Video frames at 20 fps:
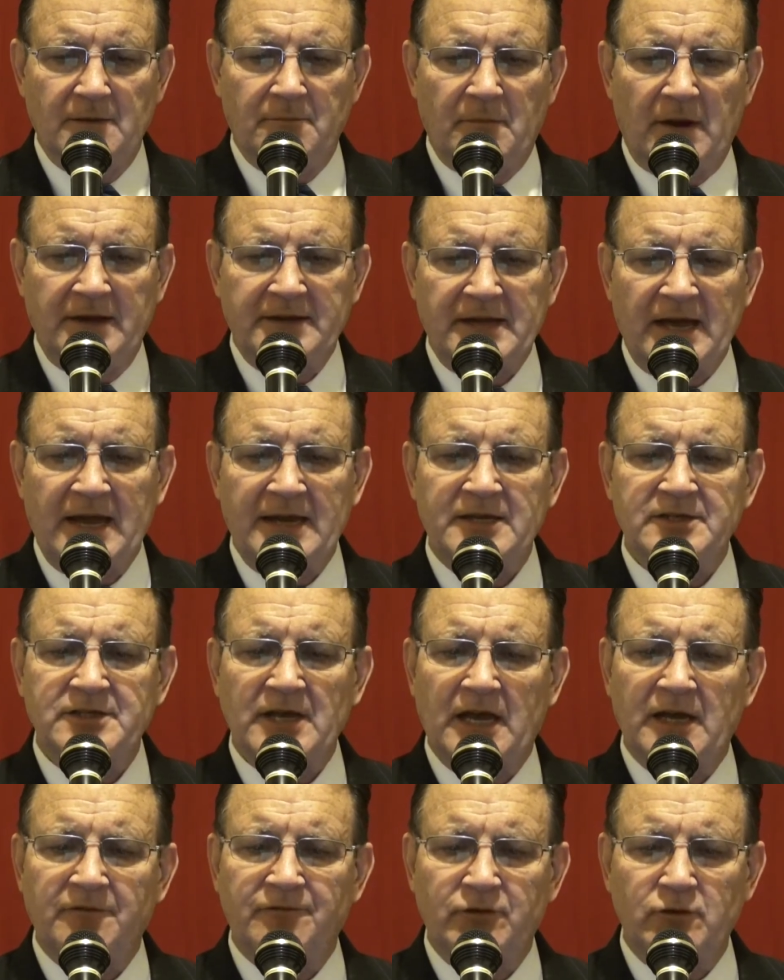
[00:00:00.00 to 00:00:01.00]
My dad has
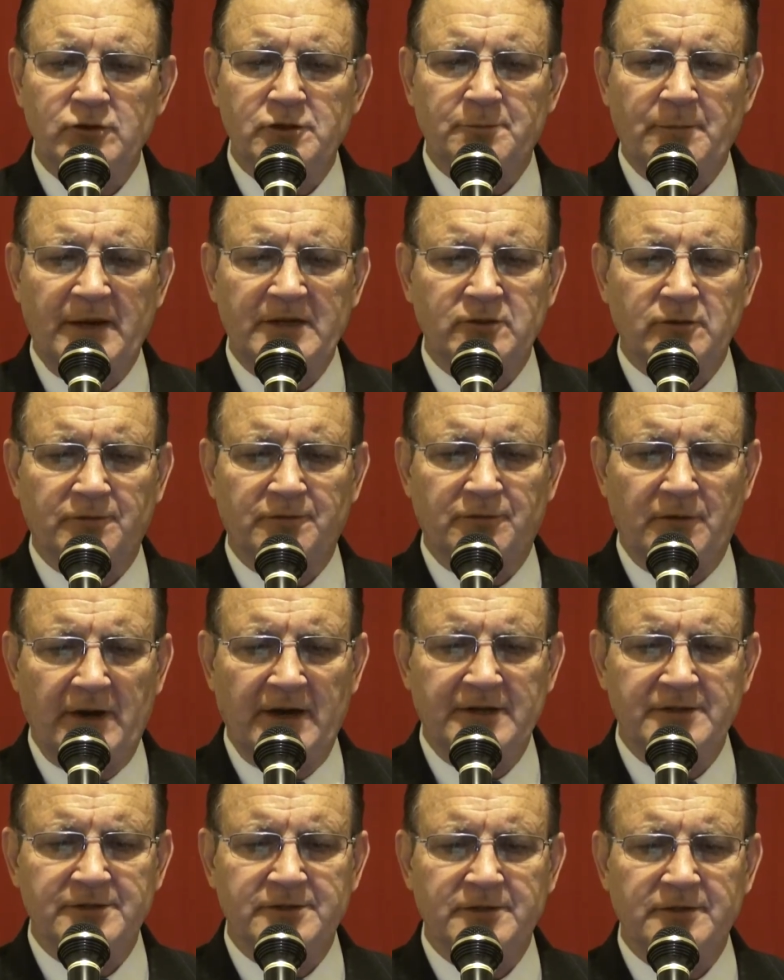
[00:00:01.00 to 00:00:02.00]
had a few special
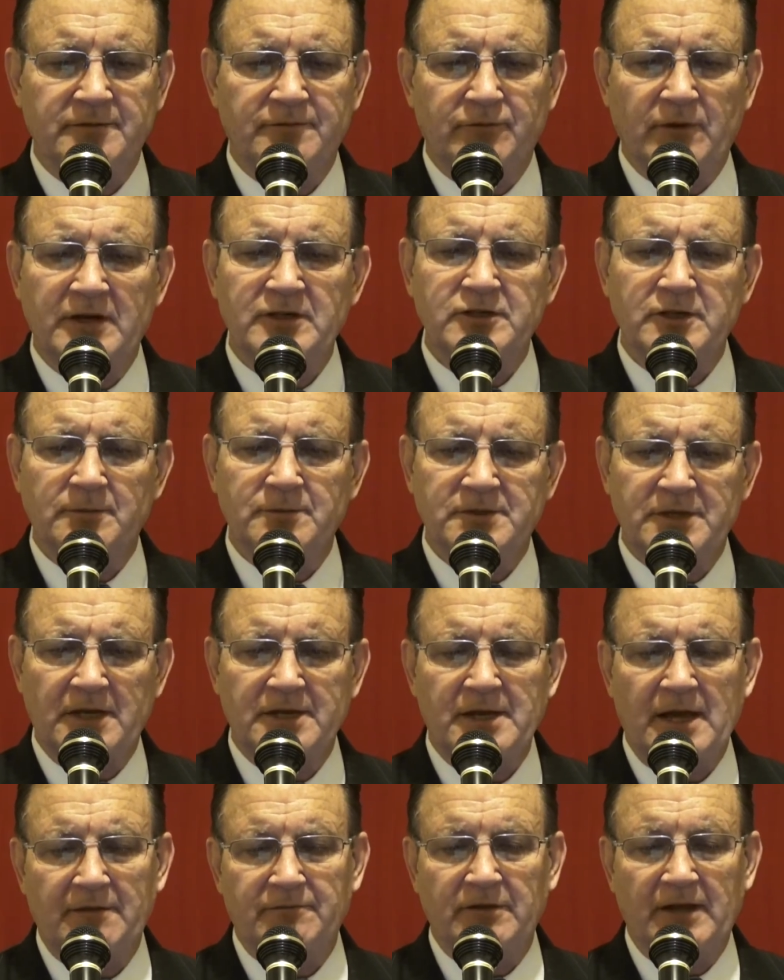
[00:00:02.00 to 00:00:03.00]
friendships
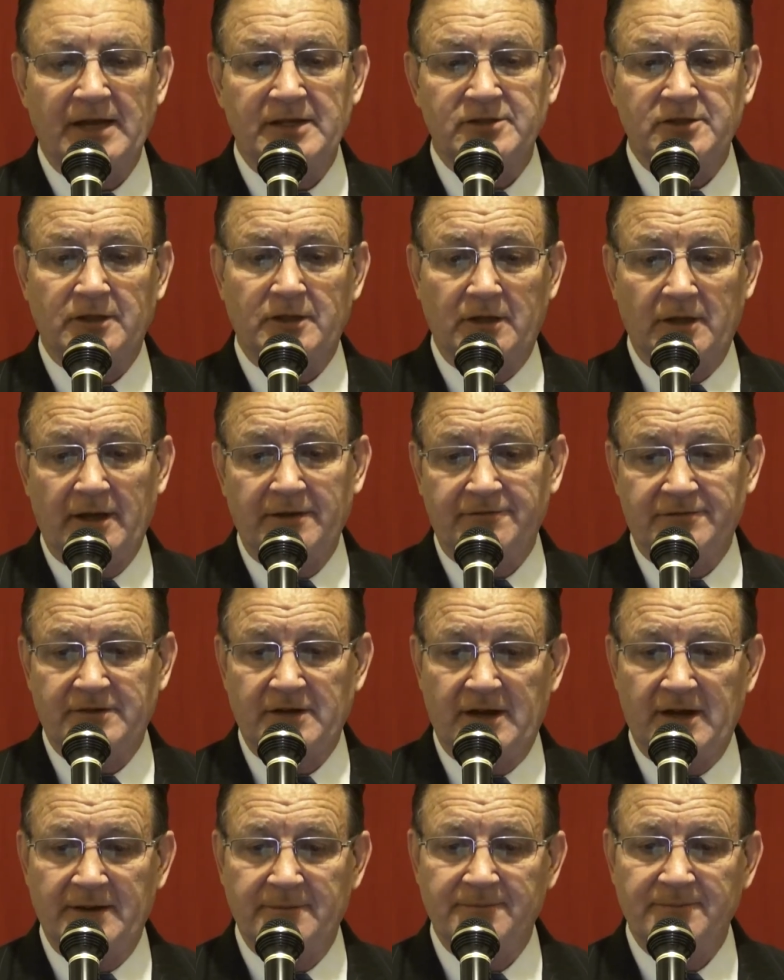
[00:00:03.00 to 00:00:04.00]
that have lasted a lifetime.